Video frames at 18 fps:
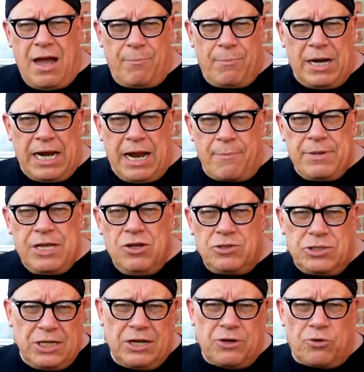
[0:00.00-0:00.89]
But I'm
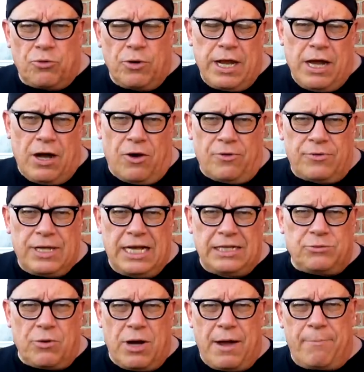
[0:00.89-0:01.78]
using the grill.
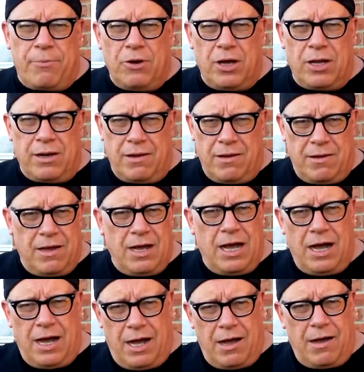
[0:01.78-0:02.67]
That's why I put
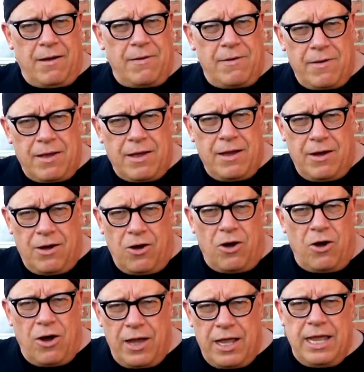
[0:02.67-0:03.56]
uh,
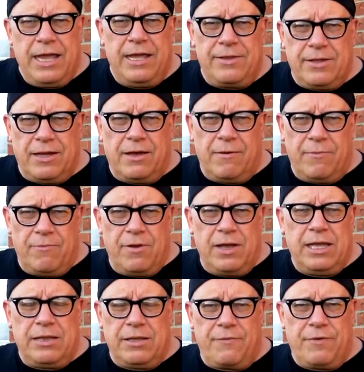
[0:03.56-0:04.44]
in the
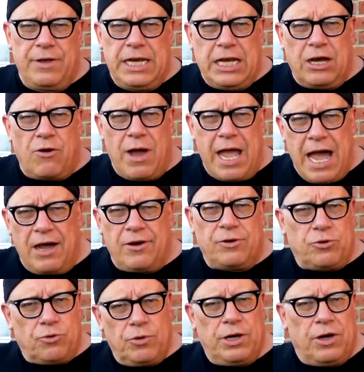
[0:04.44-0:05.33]
in the video how
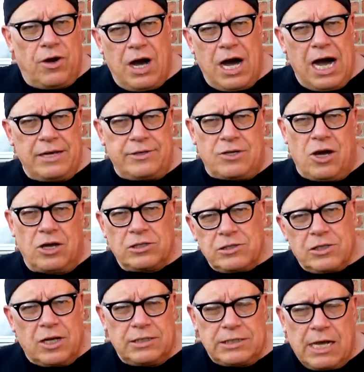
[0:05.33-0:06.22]
to grill hot
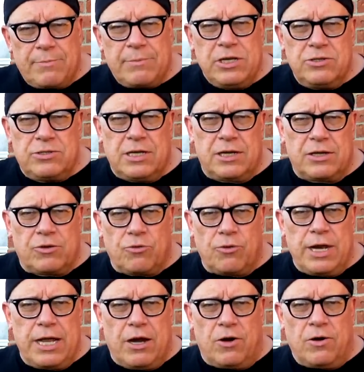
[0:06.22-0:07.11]
dogs because I'm using a
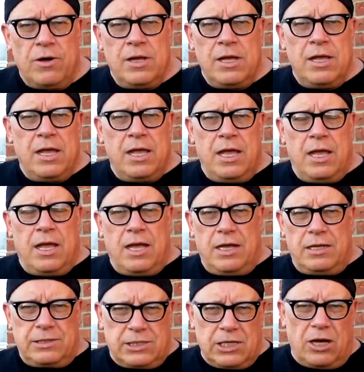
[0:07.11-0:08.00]
grill.
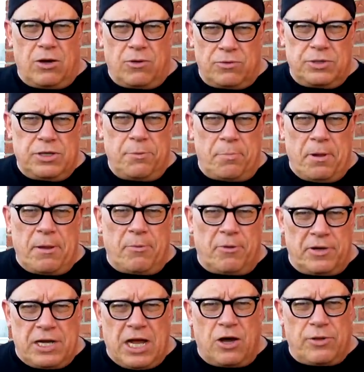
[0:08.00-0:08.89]
So you
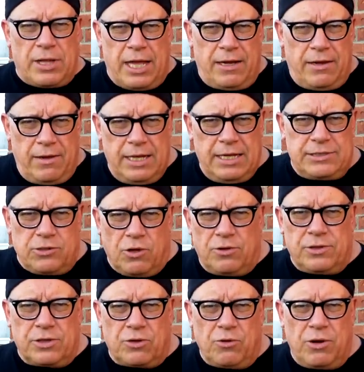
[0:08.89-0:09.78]
people know that it's
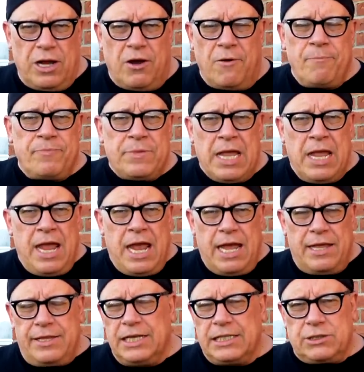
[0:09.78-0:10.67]
on the grill.
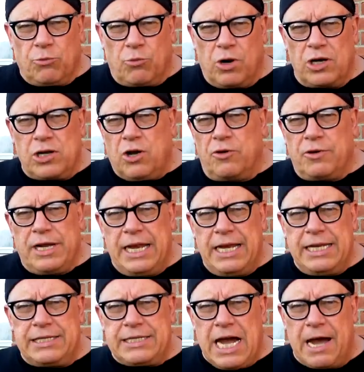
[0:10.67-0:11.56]
And this will work on
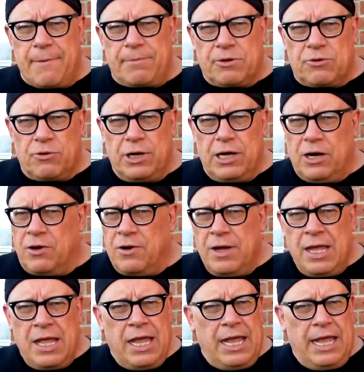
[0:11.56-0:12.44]
any type of grill.
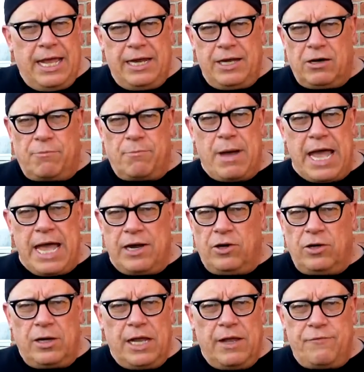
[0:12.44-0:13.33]
It don't
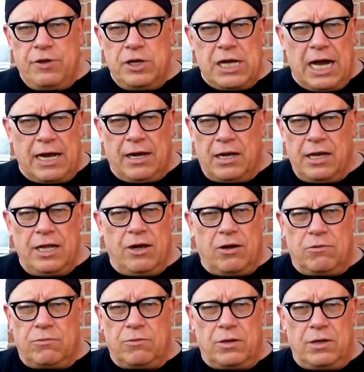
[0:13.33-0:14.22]
matter if you got a
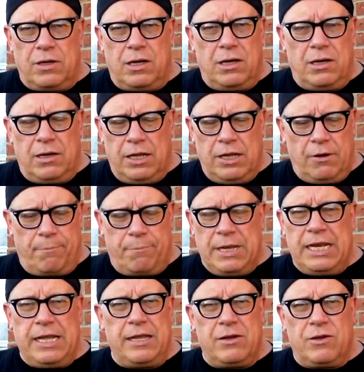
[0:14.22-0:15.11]
little little
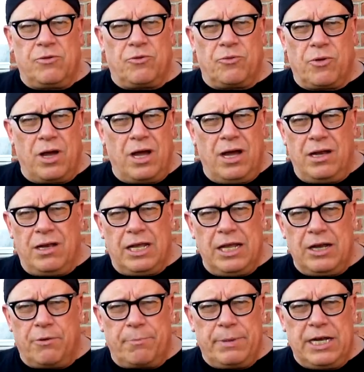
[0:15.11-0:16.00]
bitty a
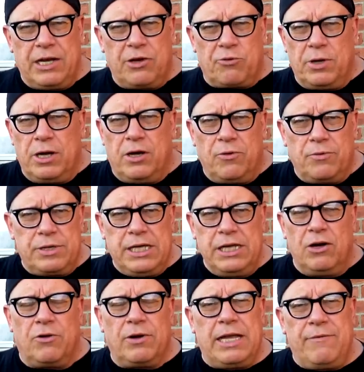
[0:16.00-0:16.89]
little bitty grill.
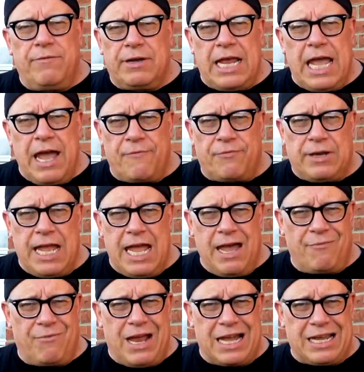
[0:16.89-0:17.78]
You don't even have to
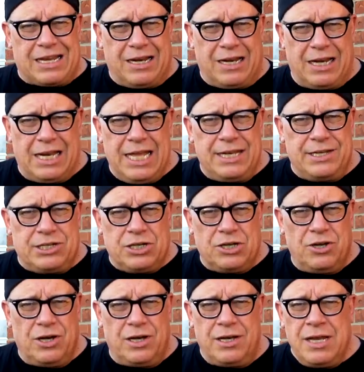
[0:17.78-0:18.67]
have like a lid
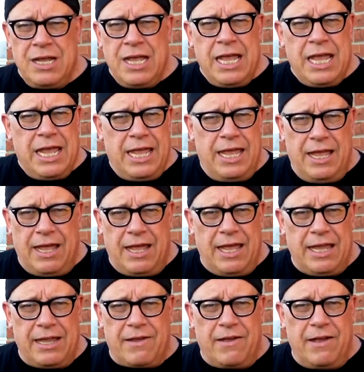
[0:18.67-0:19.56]
to it it,
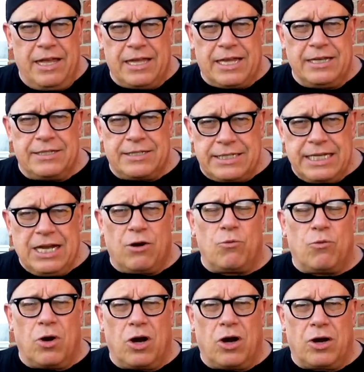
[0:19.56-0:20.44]
it, it can
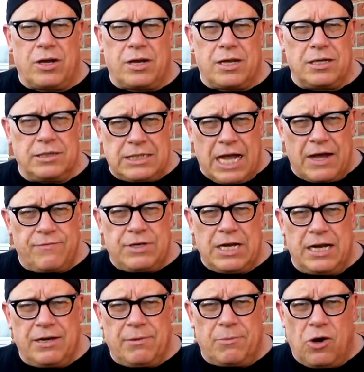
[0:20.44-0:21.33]
still work because I've
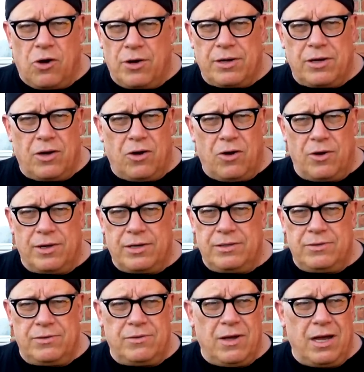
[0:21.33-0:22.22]
done them on
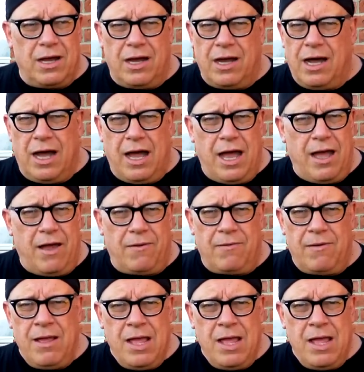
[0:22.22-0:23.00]
on uh,